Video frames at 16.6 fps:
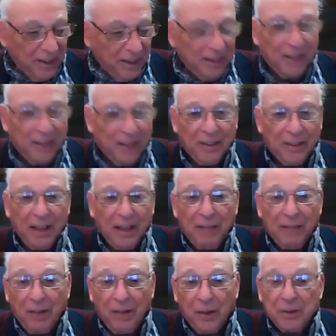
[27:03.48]
that the
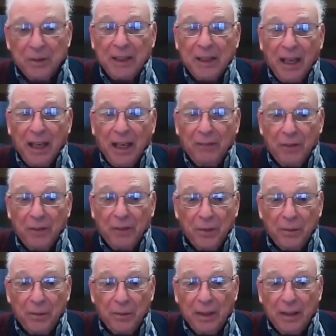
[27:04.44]
Navajos gave
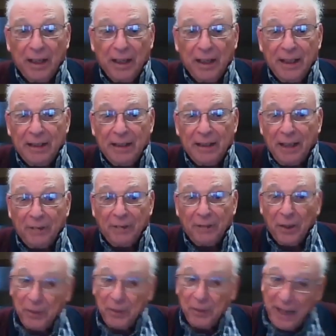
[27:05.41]
you a
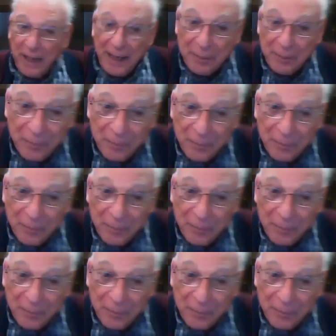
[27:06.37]
Navajo name.